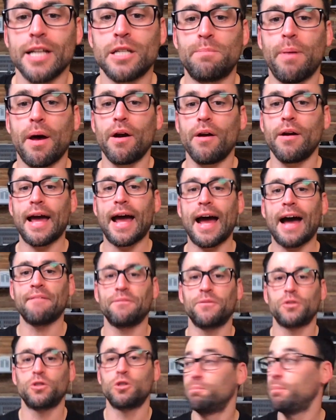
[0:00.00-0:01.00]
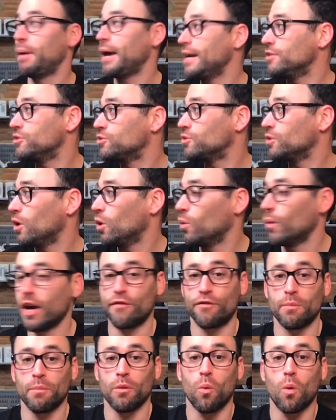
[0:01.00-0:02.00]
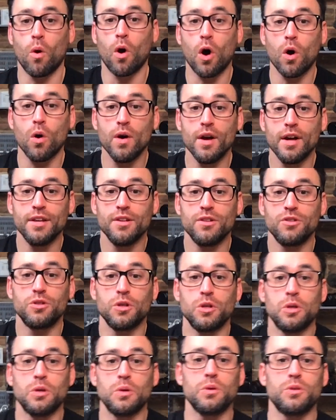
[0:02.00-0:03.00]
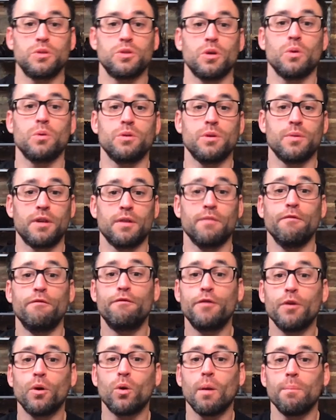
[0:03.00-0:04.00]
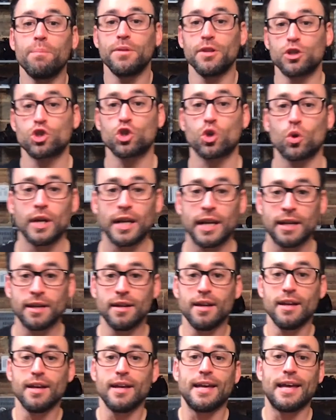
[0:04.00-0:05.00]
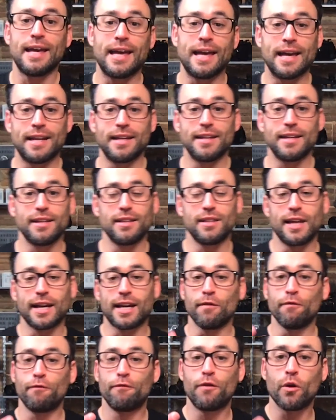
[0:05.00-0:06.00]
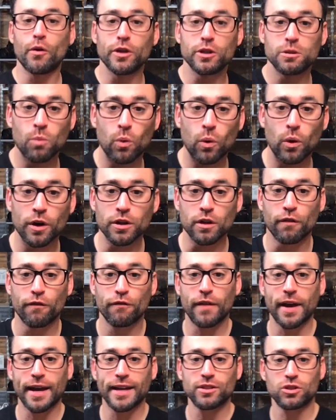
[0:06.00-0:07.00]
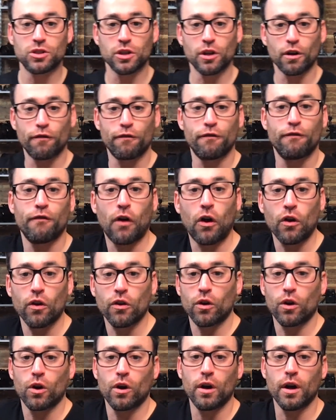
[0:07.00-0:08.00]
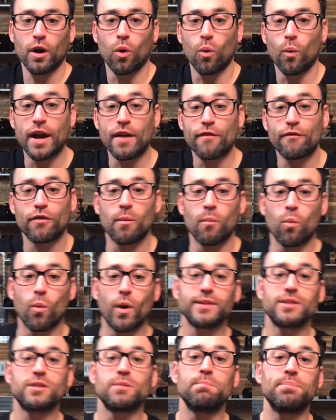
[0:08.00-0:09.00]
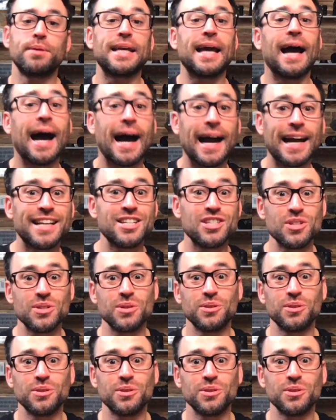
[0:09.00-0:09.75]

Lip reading: It's better to have space away from the wall so you can fill up the screen and they can focus more on your face, so you're farther away from what's behind